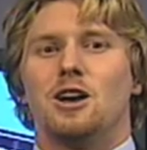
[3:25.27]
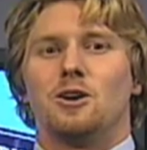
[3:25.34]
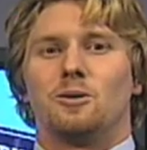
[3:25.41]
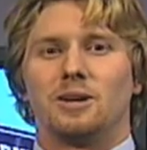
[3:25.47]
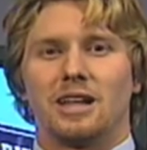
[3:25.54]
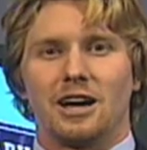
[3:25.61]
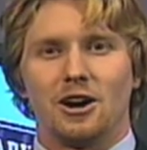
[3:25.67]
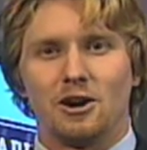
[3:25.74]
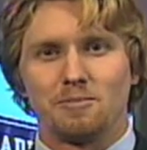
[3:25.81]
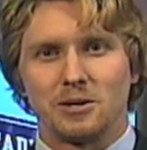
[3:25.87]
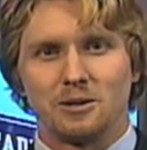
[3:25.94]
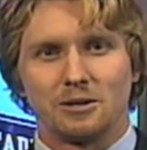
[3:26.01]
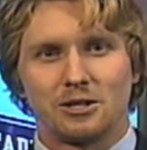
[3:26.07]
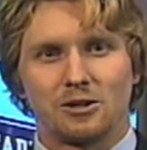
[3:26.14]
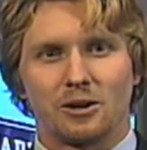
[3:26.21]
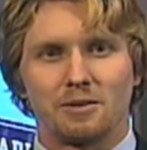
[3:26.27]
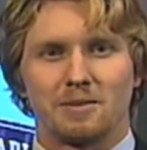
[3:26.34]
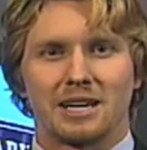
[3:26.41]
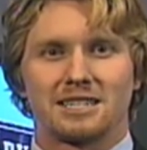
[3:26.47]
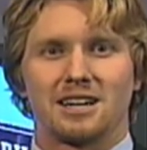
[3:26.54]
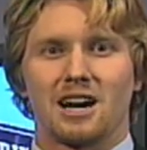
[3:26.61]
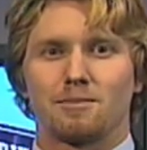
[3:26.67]
Well, I hope you enjoyed
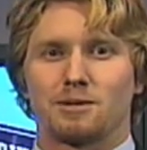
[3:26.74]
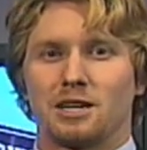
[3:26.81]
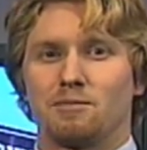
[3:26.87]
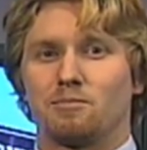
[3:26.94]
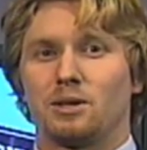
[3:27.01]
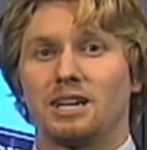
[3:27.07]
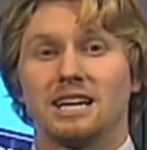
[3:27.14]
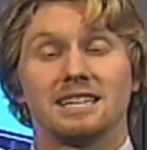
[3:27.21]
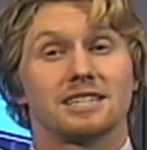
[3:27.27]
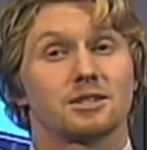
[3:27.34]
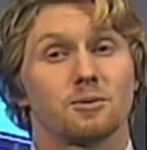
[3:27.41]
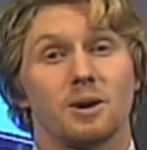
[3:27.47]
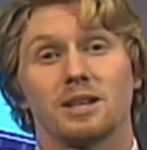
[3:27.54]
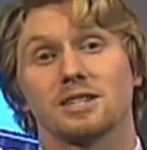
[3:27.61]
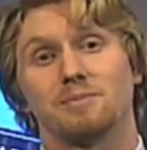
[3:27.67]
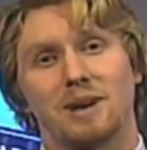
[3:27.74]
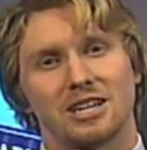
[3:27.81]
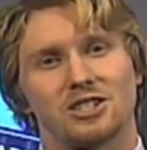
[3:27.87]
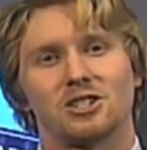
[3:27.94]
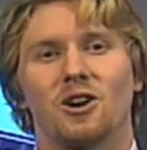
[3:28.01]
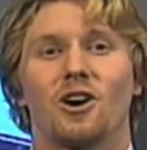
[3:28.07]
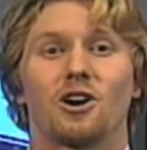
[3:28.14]
my top ten plays as well as my
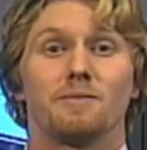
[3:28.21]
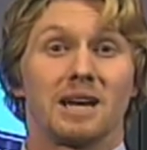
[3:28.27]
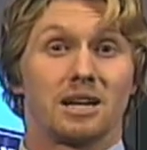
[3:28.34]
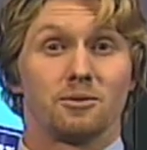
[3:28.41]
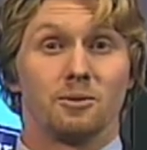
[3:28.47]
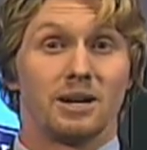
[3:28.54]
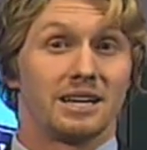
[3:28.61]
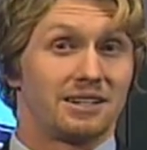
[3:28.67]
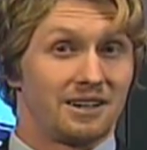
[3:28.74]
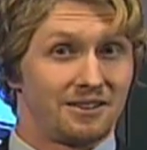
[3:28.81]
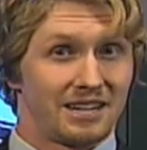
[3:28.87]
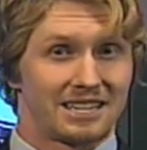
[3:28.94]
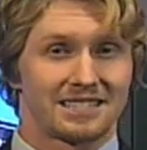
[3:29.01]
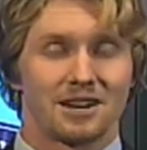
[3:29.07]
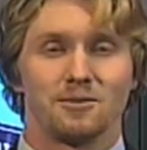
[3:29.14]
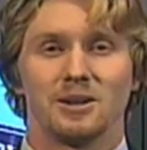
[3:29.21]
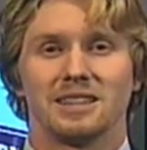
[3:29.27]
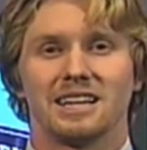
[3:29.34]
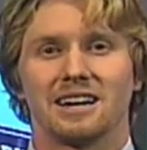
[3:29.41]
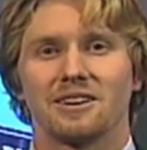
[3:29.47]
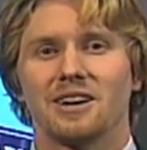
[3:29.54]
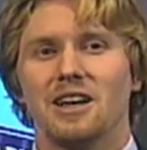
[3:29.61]
charm and wit. Oh yes, I
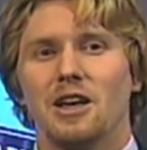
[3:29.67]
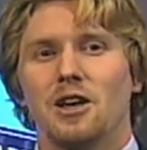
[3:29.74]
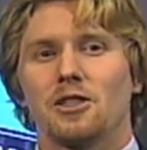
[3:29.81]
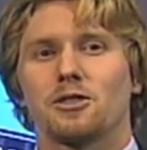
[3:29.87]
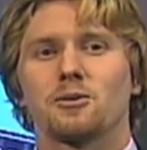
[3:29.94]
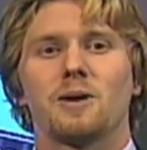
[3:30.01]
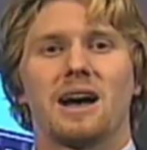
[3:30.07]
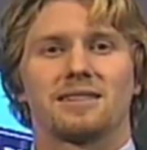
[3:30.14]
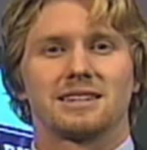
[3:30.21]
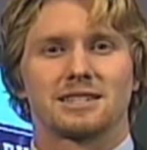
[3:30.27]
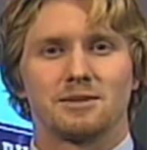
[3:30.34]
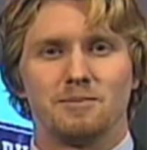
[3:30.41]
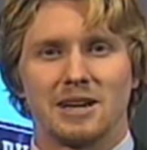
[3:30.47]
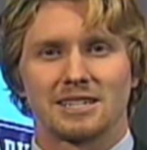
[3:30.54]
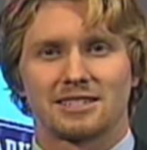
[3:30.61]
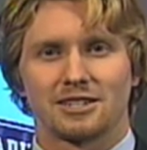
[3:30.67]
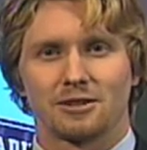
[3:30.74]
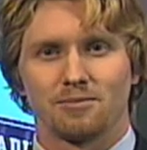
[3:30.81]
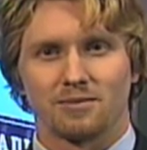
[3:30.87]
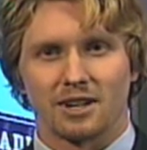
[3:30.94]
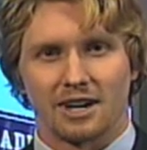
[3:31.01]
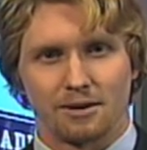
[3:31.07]
went there. Throughout the
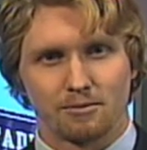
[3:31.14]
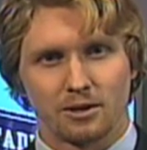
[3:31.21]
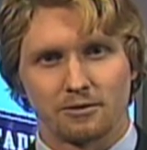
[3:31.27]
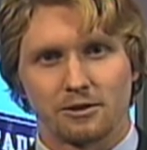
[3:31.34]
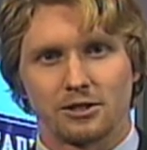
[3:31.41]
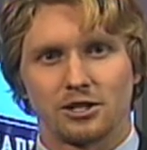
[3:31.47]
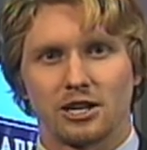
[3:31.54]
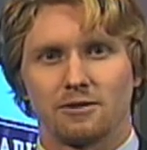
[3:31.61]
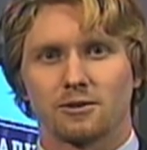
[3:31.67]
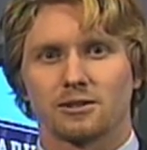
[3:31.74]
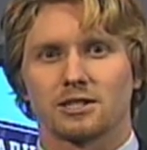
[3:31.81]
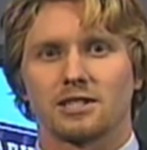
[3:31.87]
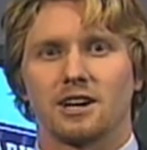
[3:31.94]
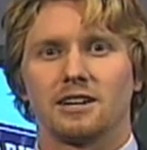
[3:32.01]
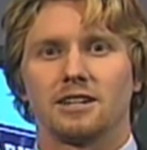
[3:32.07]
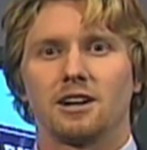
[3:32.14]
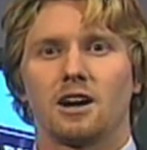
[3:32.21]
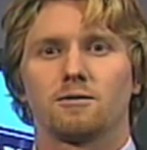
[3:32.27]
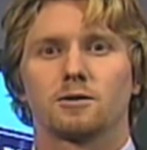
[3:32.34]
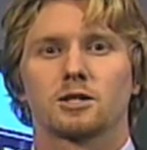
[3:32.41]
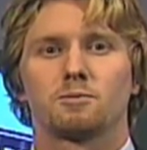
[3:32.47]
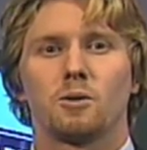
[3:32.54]
semester, I'm Griffin Shaffer signing
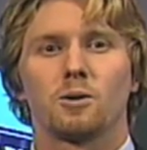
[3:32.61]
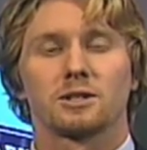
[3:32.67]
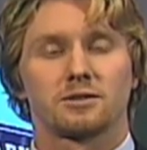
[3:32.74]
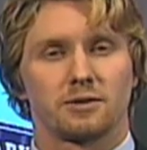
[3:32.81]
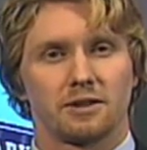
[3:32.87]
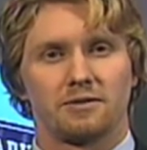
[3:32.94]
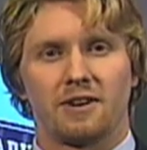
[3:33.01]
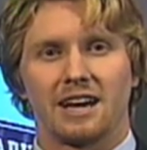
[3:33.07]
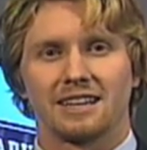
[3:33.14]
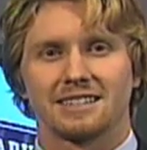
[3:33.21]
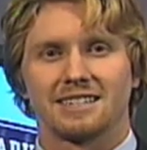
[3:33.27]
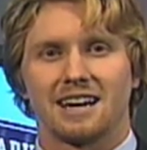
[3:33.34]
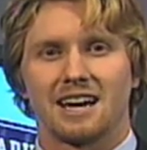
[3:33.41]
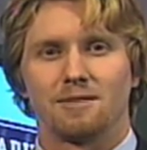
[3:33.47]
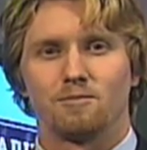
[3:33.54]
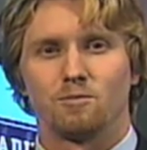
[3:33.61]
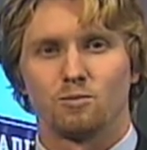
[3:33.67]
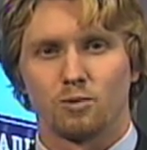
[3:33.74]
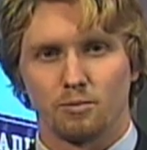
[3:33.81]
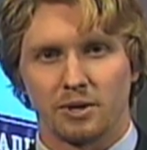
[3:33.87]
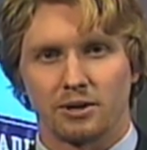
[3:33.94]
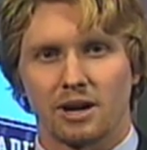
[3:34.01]
off with sports for the final time.
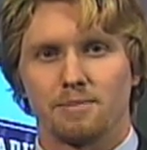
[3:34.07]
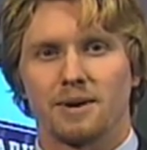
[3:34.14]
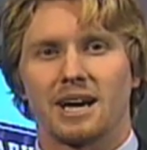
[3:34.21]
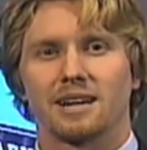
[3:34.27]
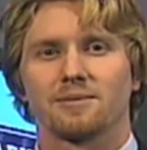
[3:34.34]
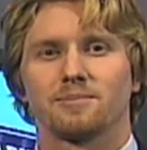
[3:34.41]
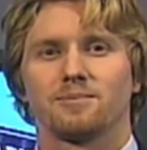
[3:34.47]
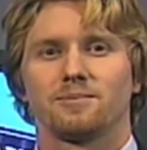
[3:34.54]
We'll be right back.